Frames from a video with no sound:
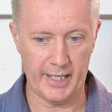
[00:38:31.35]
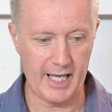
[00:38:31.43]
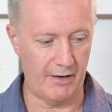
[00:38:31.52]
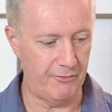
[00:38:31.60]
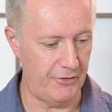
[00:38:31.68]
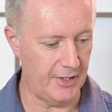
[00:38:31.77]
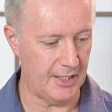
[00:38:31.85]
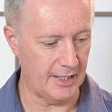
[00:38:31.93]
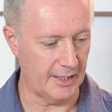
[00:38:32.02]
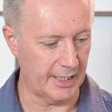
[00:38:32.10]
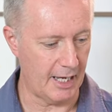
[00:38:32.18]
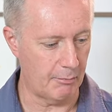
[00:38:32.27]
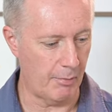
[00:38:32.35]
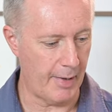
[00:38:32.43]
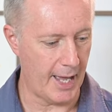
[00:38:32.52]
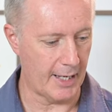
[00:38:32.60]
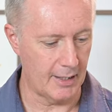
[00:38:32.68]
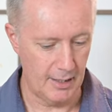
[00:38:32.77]
I can't fit it in the camera
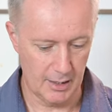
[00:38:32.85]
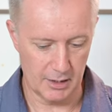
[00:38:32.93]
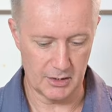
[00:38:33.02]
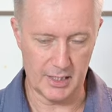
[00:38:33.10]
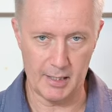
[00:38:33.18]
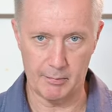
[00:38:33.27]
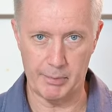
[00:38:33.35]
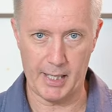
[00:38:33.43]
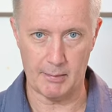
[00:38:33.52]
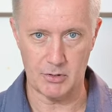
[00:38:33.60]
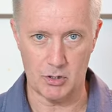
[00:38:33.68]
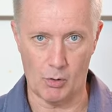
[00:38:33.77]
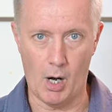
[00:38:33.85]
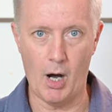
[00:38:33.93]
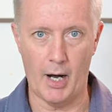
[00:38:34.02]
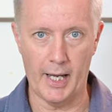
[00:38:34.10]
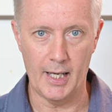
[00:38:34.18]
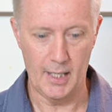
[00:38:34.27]
bag. It becomes too
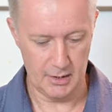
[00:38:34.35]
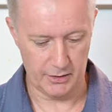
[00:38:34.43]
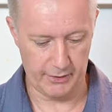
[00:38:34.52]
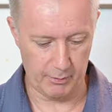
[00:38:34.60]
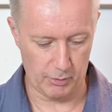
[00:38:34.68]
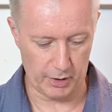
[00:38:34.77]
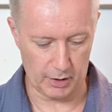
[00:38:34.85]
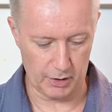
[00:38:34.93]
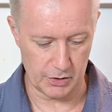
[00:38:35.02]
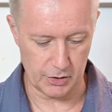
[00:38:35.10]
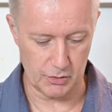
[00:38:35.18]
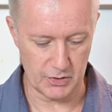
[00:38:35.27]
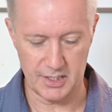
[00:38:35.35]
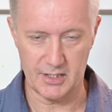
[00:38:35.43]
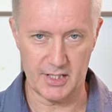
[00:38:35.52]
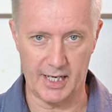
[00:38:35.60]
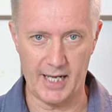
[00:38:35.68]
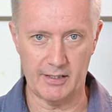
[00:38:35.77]
high. So then what I've got to do is
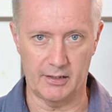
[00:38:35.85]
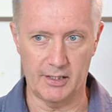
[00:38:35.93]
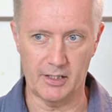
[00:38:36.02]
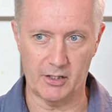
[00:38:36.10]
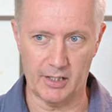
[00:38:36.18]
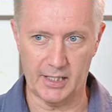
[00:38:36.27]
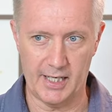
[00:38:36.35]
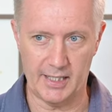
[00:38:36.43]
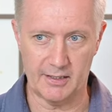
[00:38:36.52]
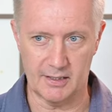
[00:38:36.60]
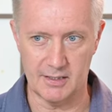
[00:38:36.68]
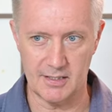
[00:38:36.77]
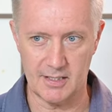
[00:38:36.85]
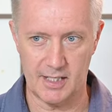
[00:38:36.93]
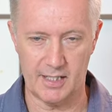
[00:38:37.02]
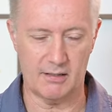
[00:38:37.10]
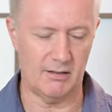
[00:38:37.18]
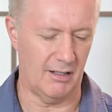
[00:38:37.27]
disconnect it, and then you've got to connect it and
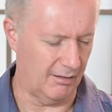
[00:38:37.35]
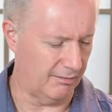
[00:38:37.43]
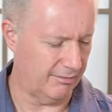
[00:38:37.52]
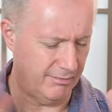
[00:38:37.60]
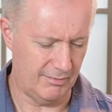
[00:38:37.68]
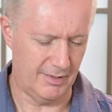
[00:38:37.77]
disconnect it. Oh.